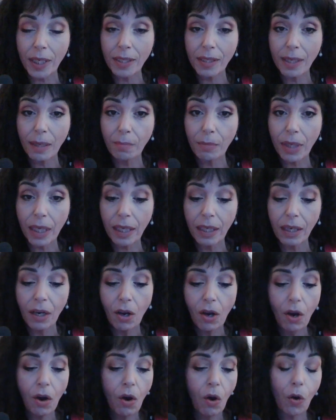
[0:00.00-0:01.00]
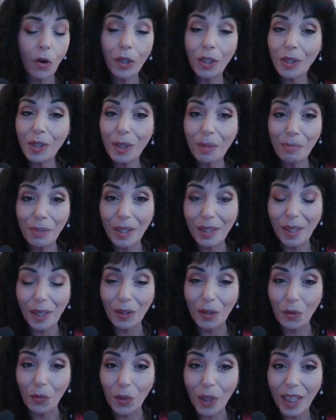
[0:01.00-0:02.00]
at something, or you simply like
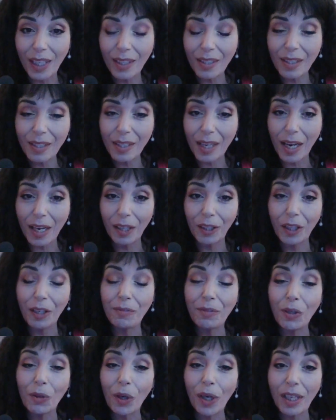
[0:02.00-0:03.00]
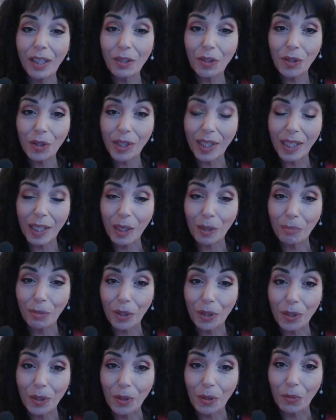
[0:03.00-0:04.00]
the reading style, if you are interested in a
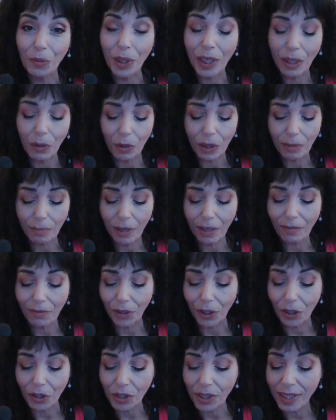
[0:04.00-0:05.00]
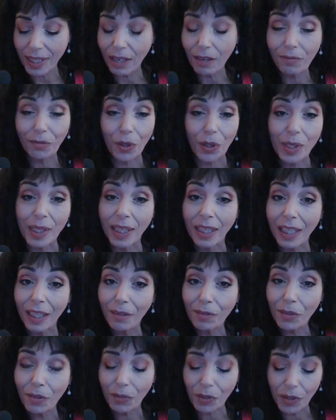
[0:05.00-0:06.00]
personal reading with me for yourself or as a
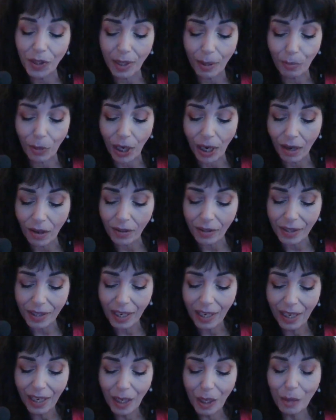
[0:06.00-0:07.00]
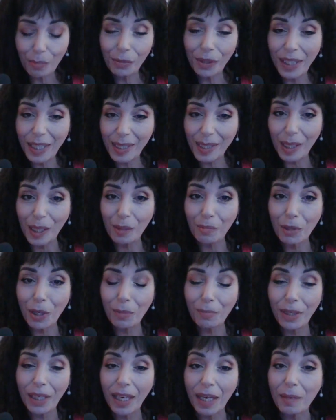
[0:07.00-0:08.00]
gift for someone else, please email
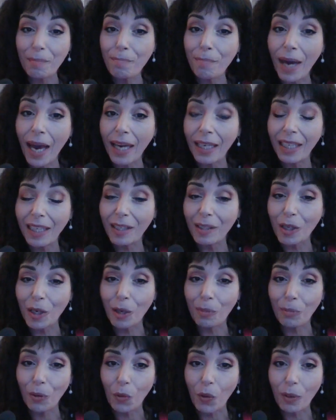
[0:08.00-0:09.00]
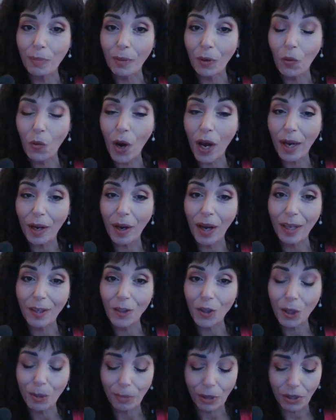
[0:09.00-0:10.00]
me at
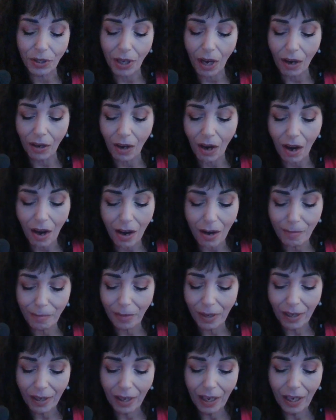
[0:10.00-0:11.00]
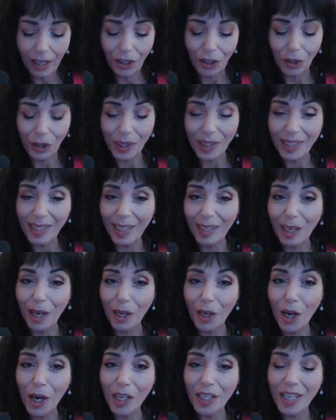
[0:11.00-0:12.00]
maggie1mcguire@gmail.com. You can see that
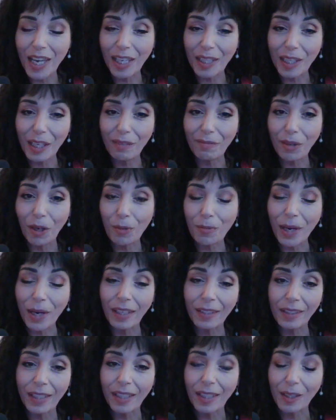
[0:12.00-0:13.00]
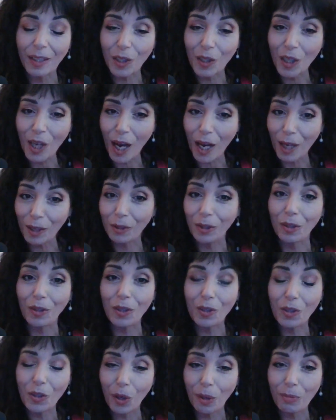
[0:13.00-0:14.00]
contact info by clicking the title or
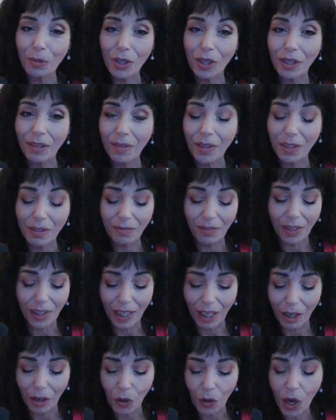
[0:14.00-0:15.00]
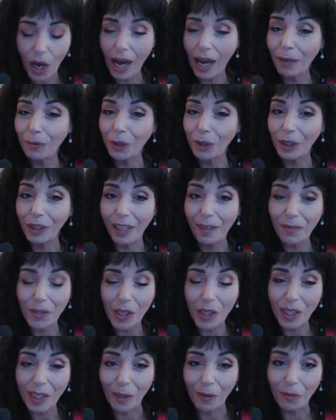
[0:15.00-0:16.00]
description of this video. I would love
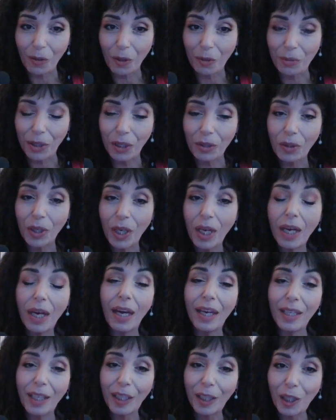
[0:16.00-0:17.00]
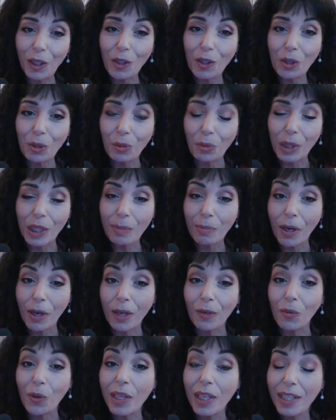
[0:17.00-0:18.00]
to hear from you, and I can usually
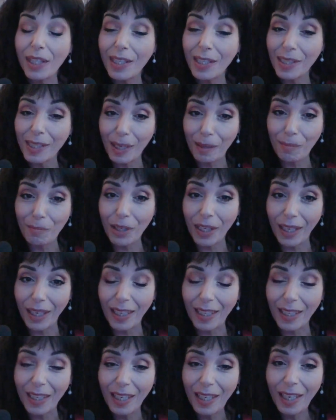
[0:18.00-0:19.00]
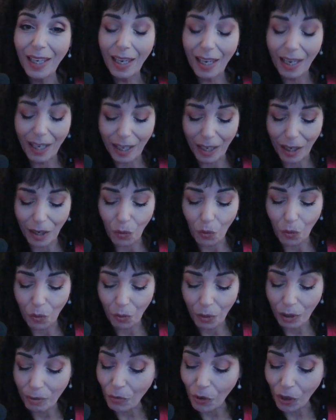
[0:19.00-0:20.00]
respond within the same day
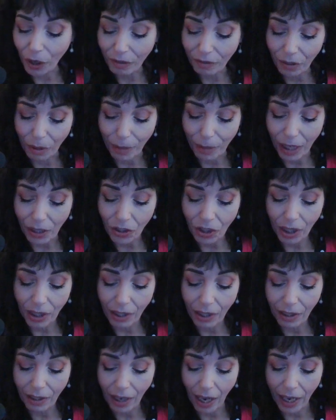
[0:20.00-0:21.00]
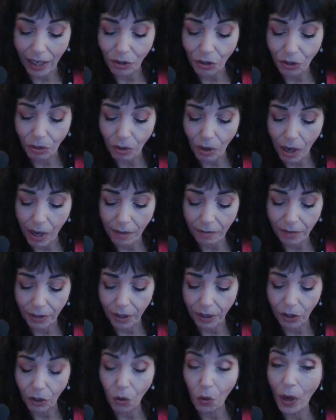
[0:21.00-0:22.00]
with more information. I do
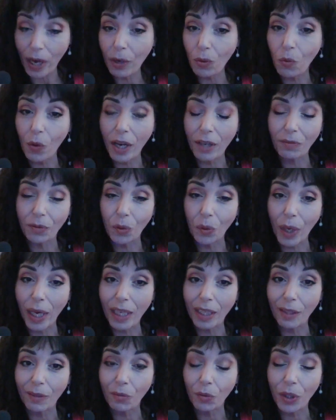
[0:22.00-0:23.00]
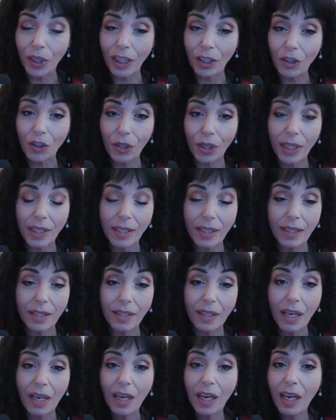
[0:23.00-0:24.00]
offer quite a wide variety of reading choices
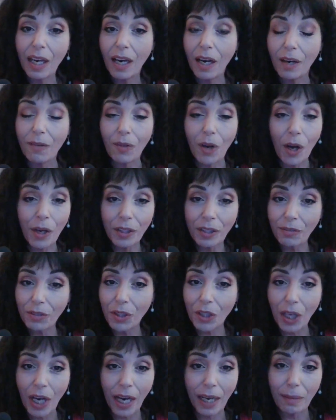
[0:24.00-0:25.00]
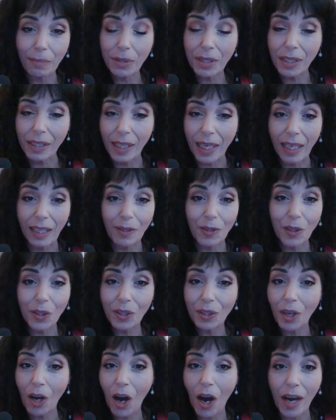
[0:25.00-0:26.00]
of all different types, lengths,
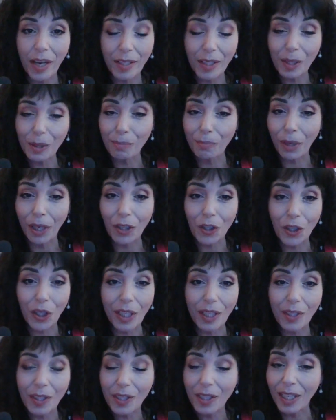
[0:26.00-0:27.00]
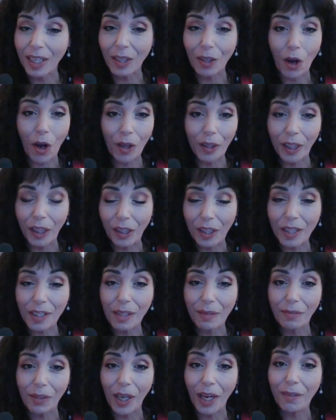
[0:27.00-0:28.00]
costs, budgets, in all areas
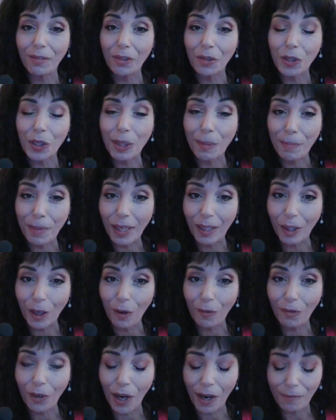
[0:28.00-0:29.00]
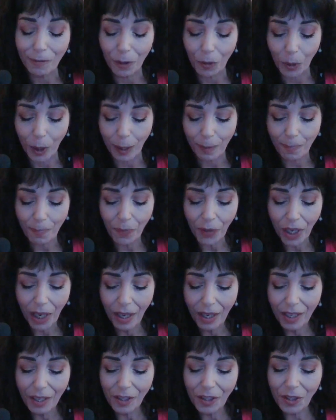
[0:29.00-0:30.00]
of life. There's something there for everyone.
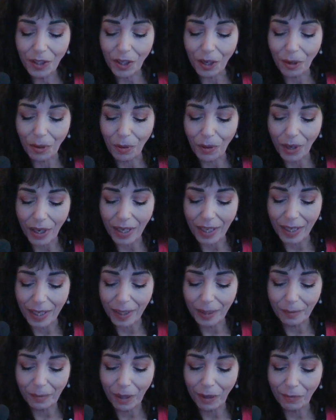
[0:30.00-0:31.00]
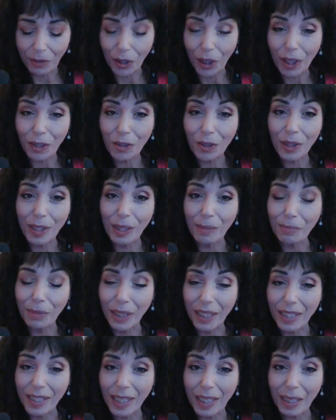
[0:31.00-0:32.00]
So if you're interested,
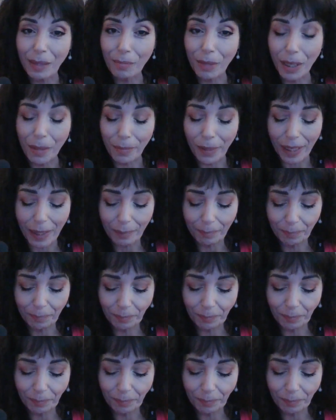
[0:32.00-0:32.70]
please email me.